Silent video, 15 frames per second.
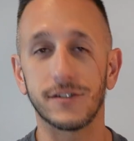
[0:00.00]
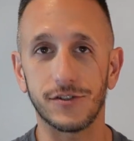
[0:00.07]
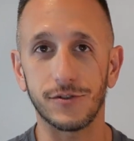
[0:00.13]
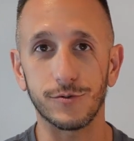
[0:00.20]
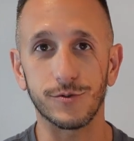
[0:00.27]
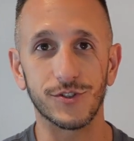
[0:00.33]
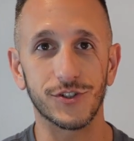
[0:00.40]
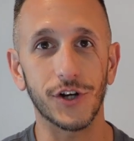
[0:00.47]

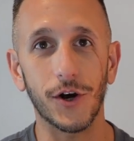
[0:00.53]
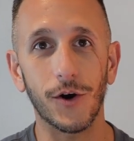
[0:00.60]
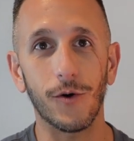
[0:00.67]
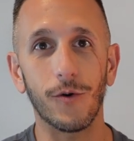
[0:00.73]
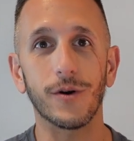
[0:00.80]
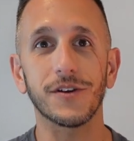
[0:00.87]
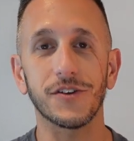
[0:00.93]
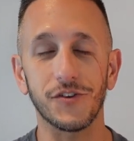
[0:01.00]
to
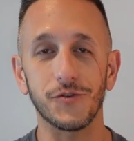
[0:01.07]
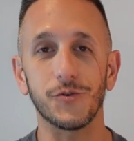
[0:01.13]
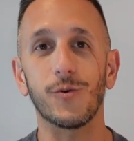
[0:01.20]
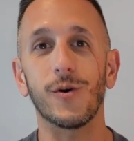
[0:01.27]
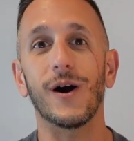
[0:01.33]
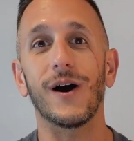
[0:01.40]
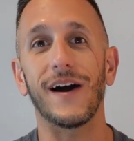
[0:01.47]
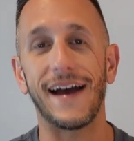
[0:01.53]
show
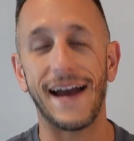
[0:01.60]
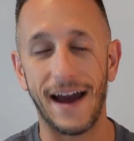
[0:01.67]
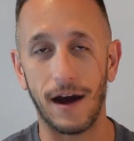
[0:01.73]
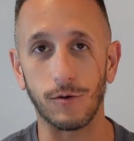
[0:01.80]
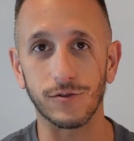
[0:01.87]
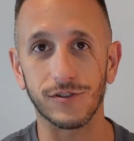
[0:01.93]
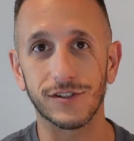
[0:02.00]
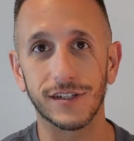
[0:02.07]
you a
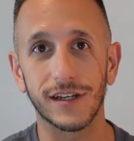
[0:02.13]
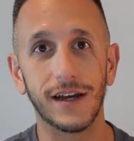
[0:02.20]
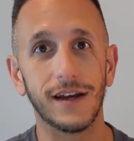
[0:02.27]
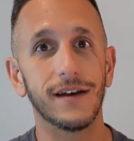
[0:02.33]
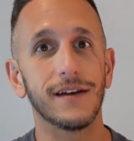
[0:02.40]
house.